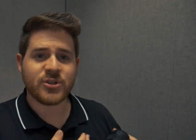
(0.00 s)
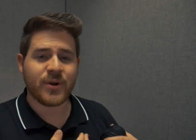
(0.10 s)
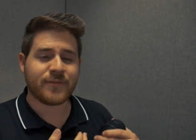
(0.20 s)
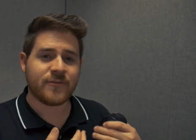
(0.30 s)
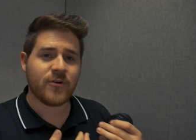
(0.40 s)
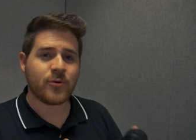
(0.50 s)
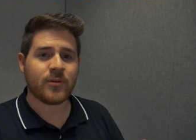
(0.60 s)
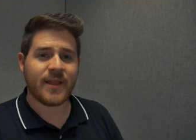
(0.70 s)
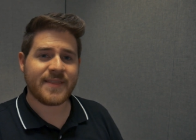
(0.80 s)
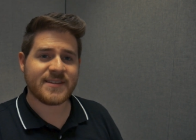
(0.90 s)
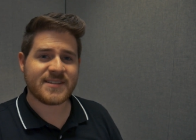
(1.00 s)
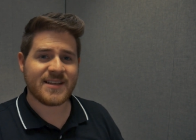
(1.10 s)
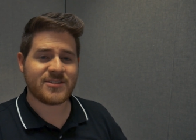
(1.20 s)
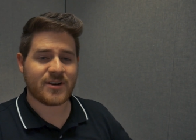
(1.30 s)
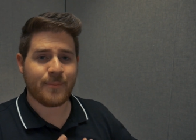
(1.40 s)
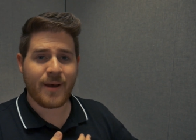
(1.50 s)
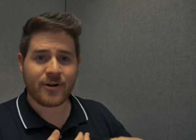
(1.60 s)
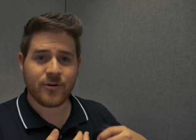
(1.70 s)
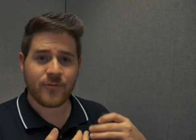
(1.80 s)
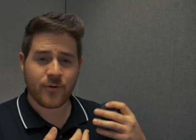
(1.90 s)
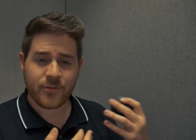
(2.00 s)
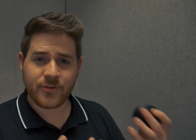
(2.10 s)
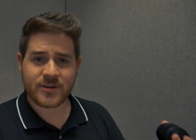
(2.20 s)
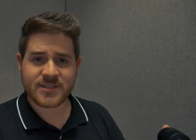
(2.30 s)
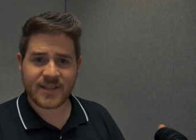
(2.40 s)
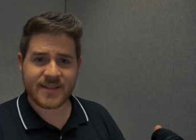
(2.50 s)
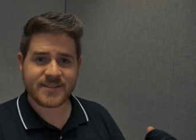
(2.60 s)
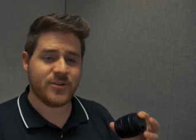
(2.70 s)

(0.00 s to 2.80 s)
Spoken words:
So whatever focal length it says on a micro four thirds lens,